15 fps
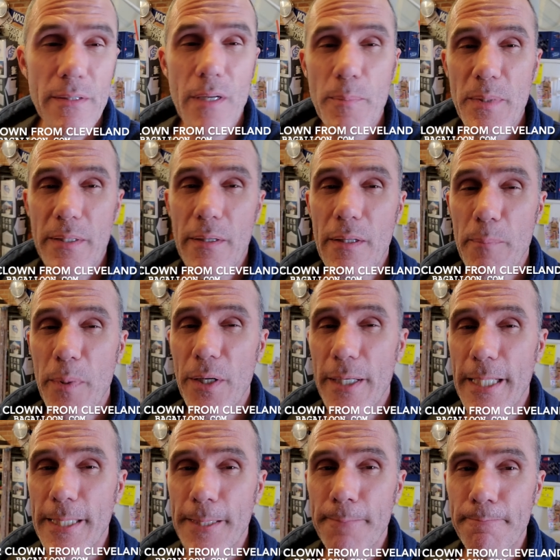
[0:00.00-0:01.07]
an upsell at
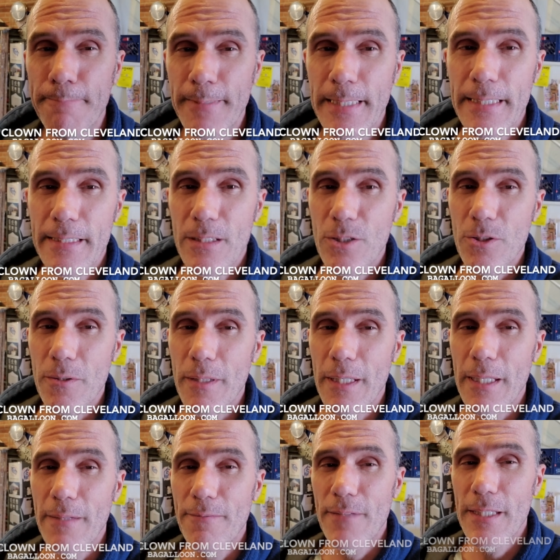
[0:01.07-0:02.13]
parties. So I
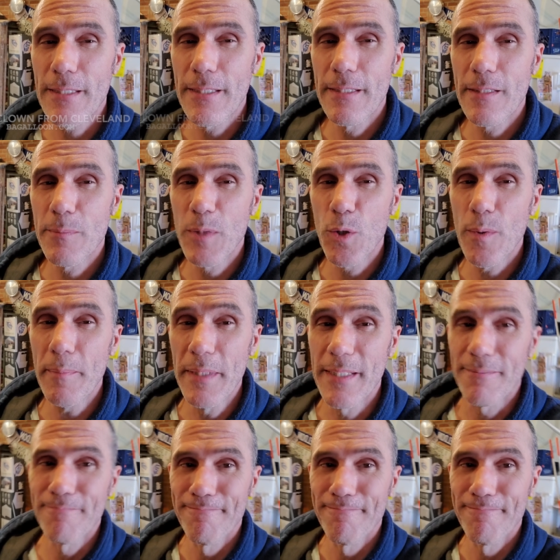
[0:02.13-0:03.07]
invested in some equipment.